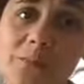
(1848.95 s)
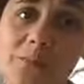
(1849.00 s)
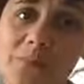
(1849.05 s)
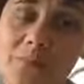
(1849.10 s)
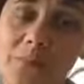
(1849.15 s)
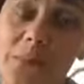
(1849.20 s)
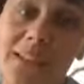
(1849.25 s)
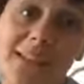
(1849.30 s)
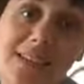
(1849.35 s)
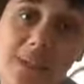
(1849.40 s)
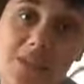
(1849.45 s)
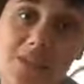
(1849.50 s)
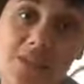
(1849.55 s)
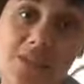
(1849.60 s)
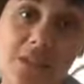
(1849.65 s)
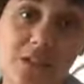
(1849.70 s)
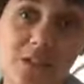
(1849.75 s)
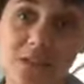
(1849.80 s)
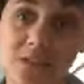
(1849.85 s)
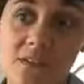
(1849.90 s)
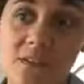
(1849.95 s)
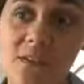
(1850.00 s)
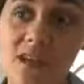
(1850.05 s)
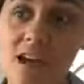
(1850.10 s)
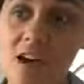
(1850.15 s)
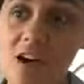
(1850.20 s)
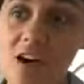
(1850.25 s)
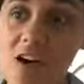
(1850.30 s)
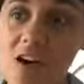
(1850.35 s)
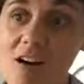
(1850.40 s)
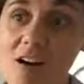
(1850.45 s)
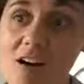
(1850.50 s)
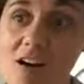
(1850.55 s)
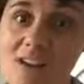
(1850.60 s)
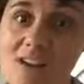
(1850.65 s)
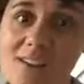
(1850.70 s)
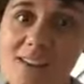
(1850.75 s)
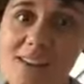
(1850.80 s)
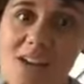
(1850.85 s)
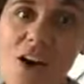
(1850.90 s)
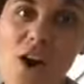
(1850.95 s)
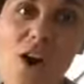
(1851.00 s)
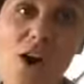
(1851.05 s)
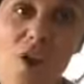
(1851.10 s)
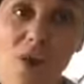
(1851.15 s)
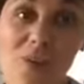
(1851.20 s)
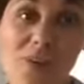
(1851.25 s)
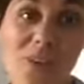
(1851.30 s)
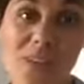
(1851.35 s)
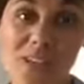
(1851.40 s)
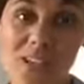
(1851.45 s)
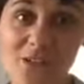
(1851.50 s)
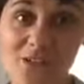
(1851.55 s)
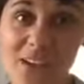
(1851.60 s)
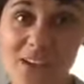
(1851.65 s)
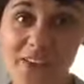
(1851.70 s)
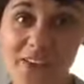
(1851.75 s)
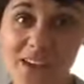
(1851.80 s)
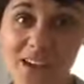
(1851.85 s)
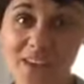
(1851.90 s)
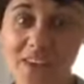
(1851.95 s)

meat substitutes, they are a really great thing,